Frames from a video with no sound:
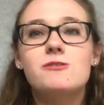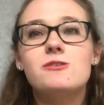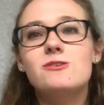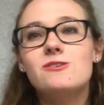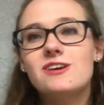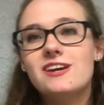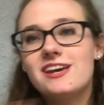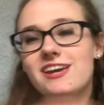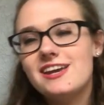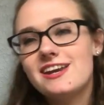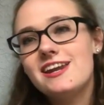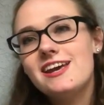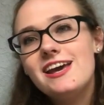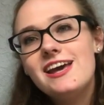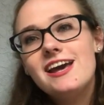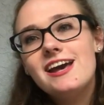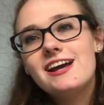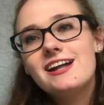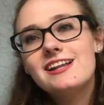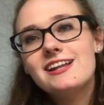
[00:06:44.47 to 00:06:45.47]
You can
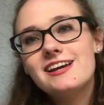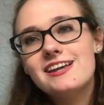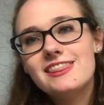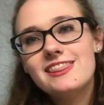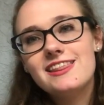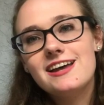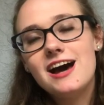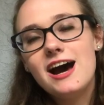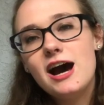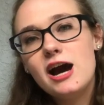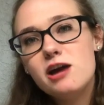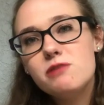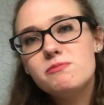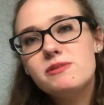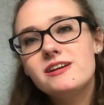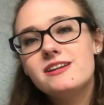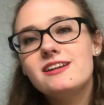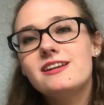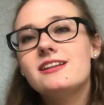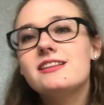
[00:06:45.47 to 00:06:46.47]
click the I
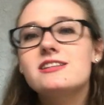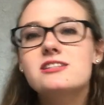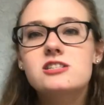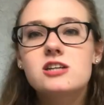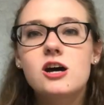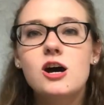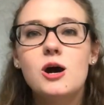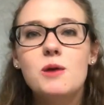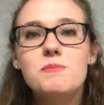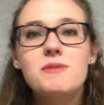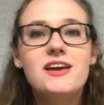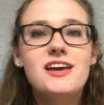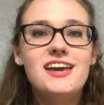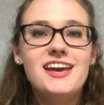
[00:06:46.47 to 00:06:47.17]
button at the top